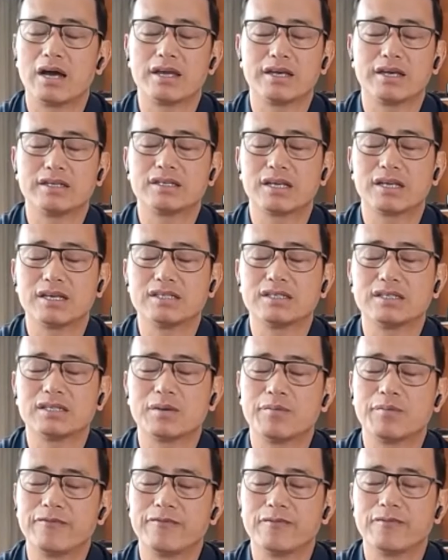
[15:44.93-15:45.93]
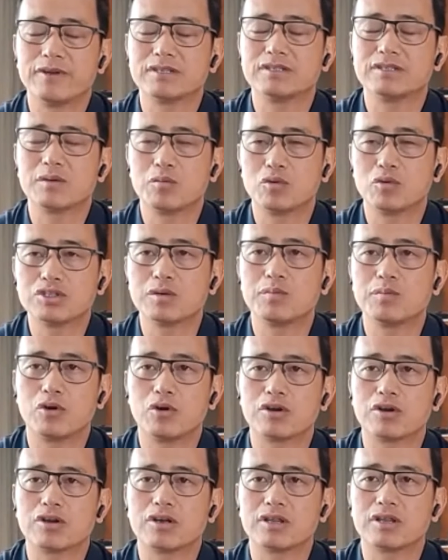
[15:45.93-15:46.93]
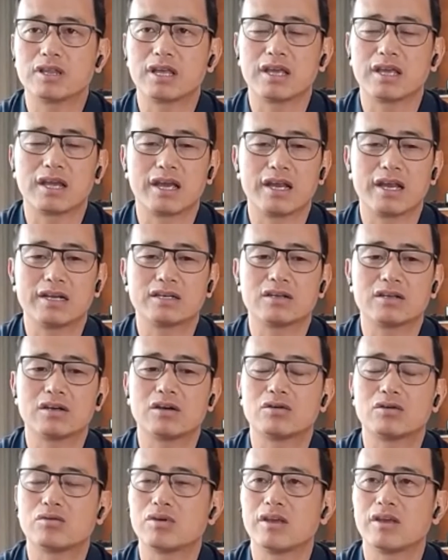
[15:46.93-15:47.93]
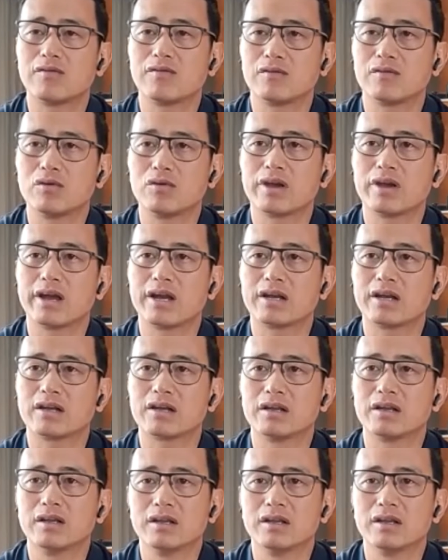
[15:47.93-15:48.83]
Is the most important thing. And today, if you look at